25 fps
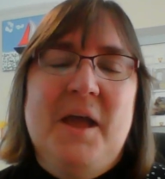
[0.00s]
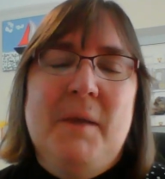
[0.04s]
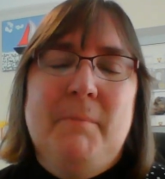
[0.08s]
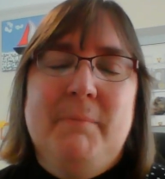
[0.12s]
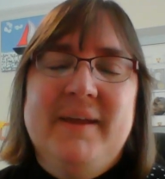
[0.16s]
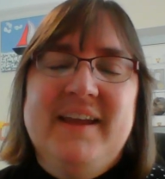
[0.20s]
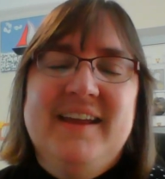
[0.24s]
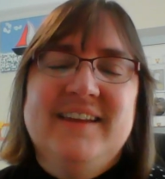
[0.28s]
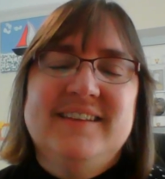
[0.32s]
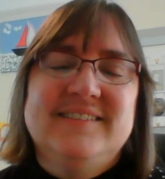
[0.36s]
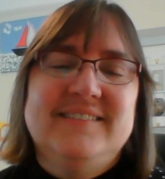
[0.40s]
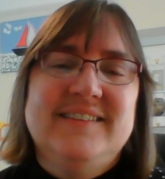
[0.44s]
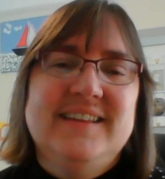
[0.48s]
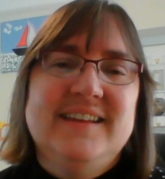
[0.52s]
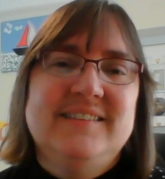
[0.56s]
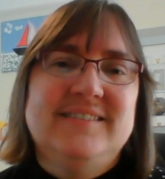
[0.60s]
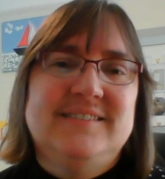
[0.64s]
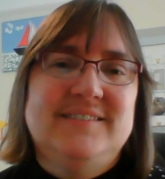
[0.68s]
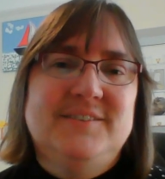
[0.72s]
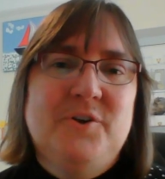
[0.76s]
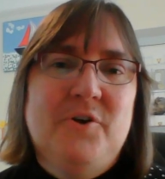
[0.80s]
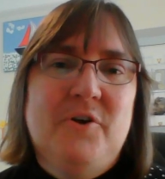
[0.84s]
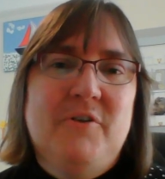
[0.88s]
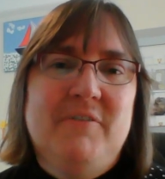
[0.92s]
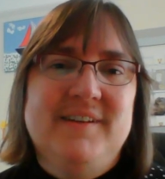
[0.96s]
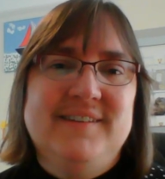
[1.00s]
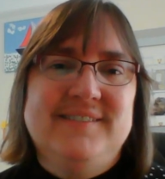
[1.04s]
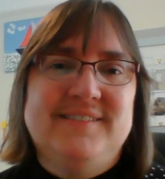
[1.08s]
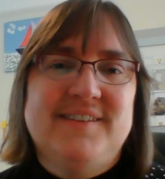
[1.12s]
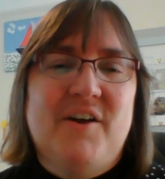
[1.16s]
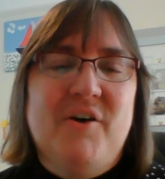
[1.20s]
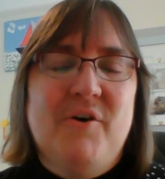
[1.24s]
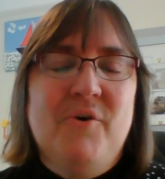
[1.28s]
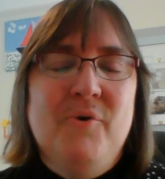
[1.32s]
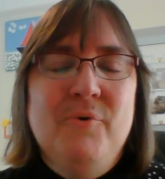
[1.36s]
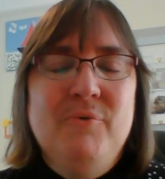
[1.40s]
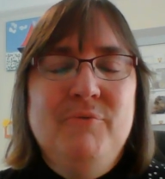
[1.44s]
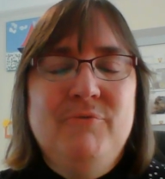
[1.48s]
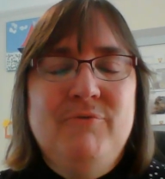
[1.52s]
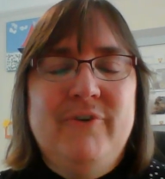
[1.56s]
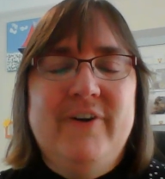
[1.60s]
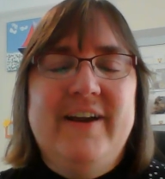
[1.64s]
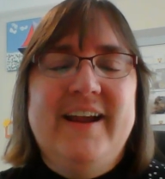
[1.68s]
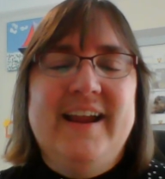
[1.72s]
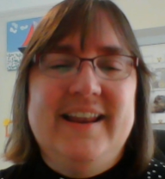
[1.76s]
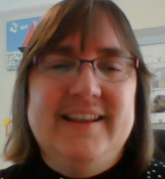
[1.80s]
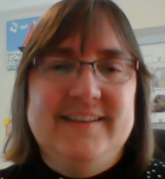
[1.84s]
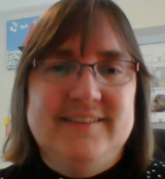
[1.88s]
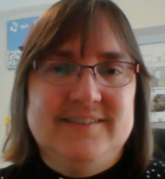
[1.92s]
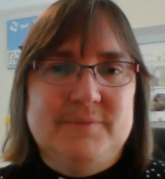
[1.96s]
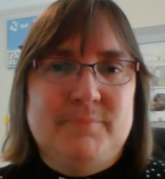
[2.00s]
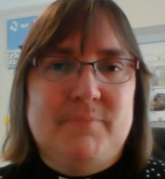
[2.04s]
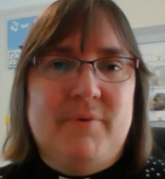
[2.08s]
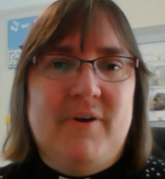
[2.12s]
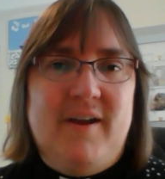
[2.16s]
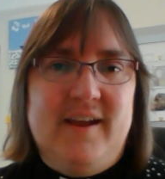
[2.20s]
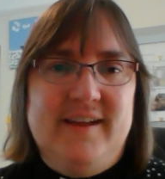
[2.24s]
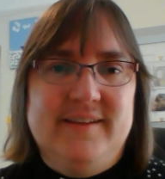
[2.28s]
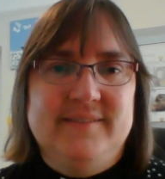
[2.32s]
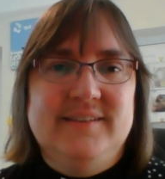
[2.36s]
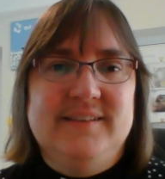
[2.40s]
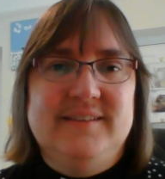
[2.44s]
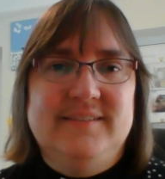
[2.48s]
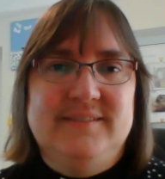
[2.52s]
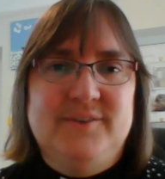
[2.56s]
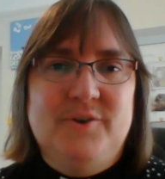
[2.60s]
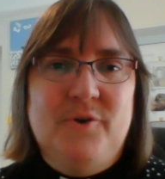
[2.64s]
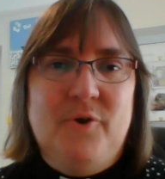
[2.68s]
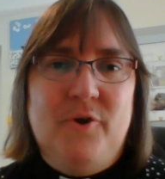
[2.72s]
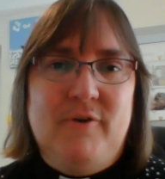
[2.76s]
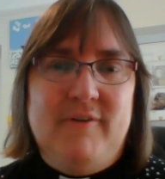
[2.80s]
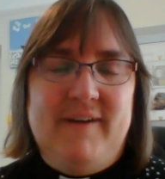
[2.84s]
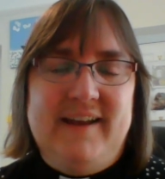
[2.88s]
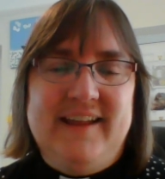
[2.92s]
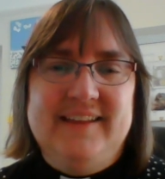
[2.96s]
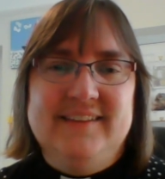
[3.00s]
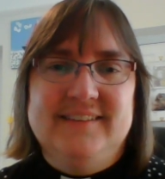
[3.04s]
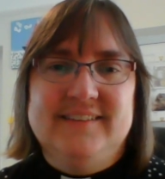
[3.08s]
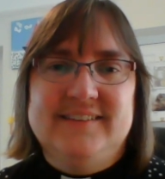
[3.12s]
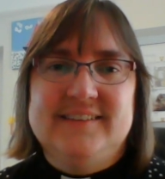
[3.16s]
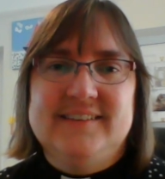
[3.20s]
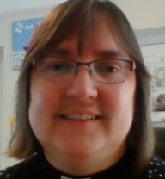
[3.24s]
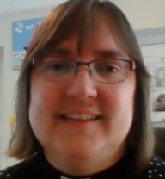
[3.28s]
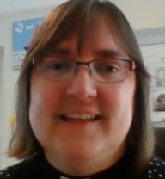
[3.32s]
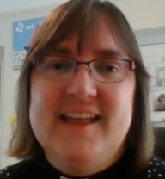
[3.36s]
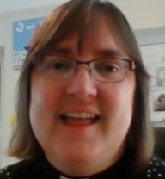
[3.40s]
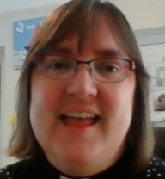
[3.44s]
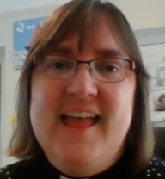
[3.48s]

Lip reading: Because these stories are all really surprising stories.